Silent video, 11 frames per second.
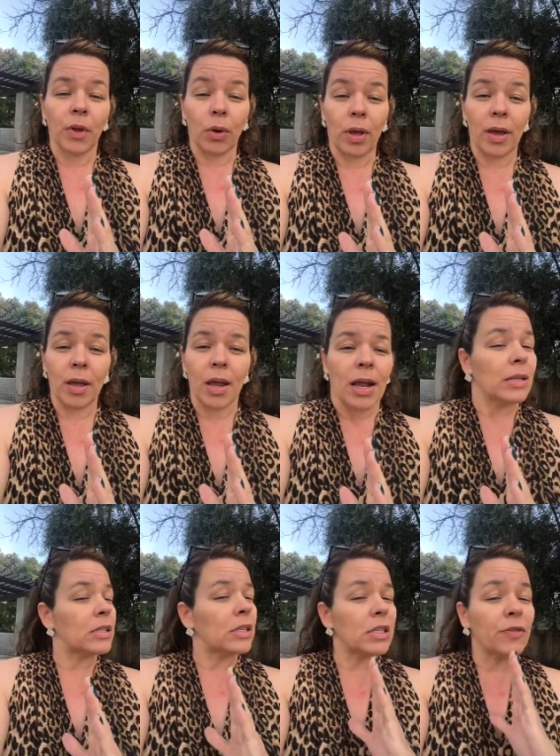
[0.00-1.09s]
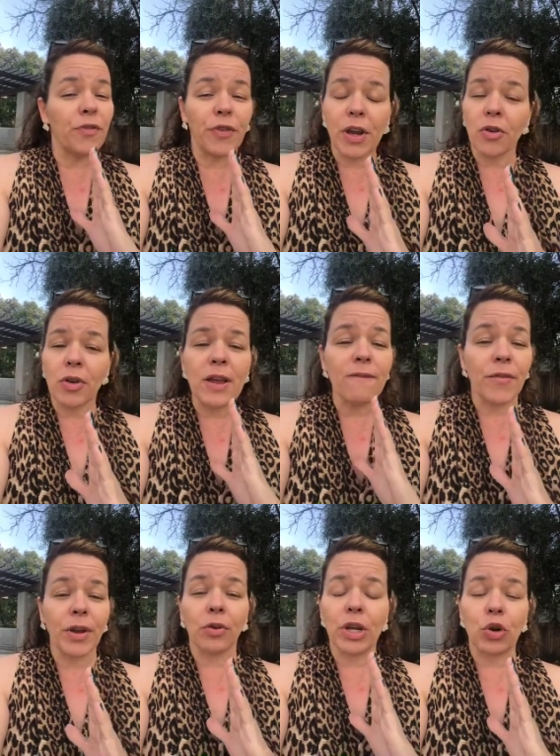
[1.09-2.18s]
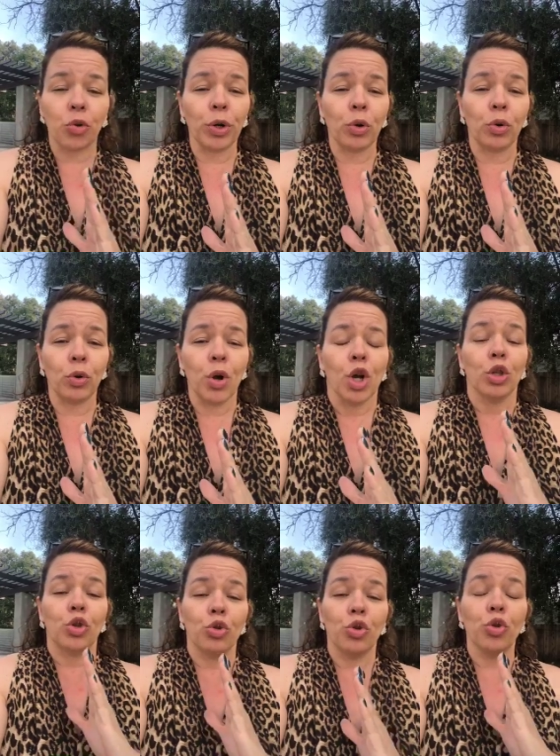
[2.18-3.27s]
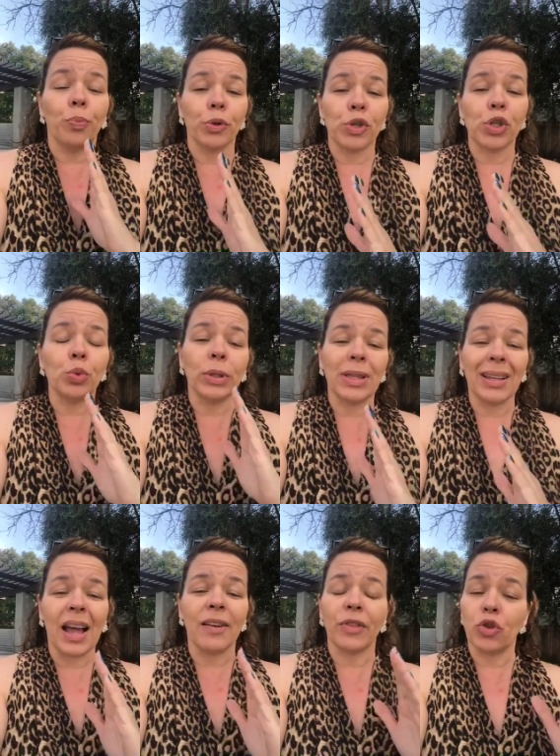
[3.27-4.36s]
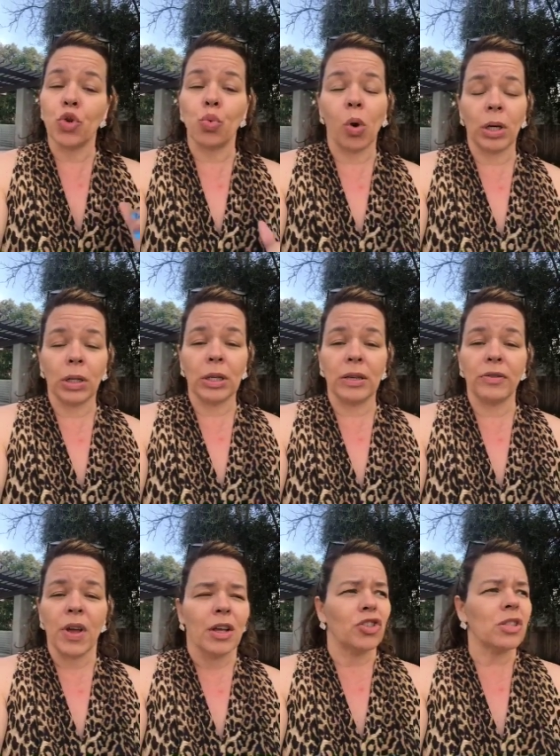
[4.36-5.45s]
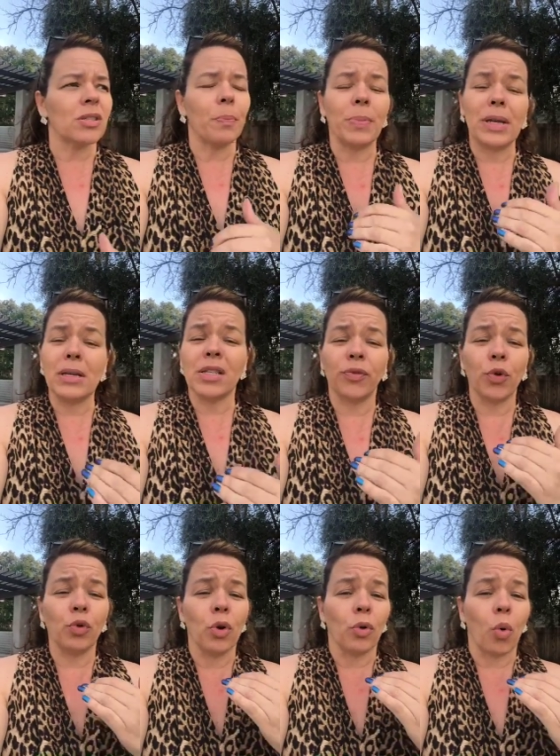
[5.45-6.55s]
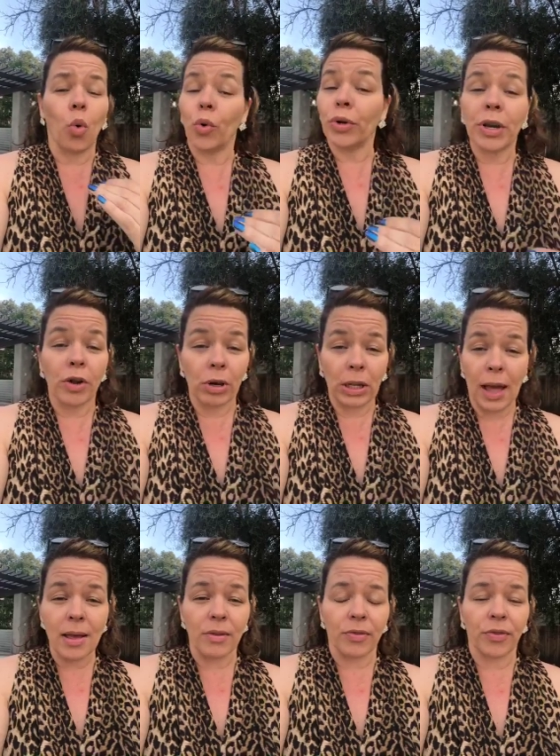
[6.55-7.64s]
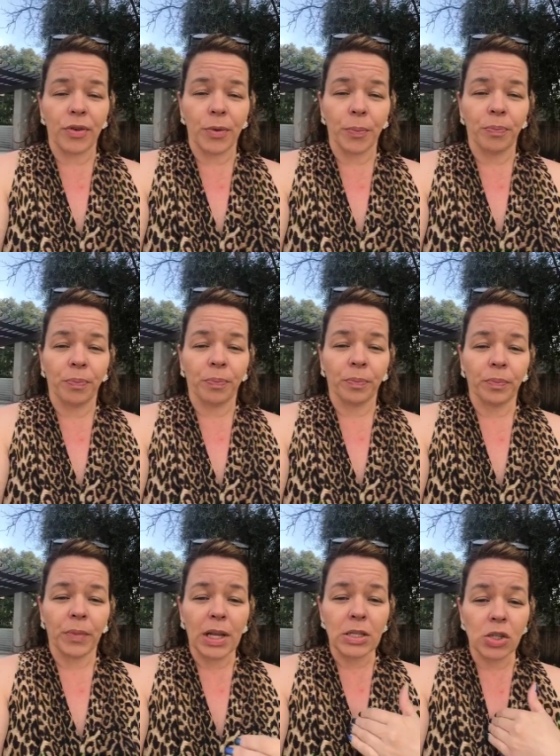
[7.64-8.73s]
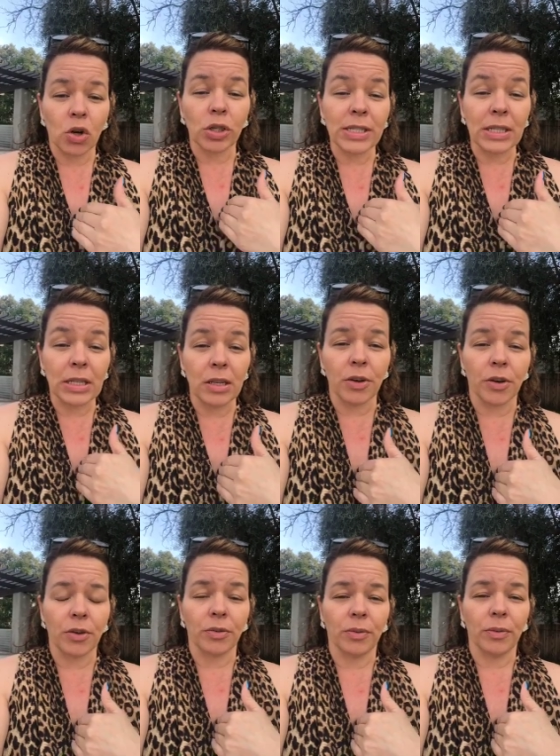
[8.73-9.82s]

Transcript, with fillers: okay this is very very critical to you pursuing the life that you want to live just a peaceful ordinary life it starts in here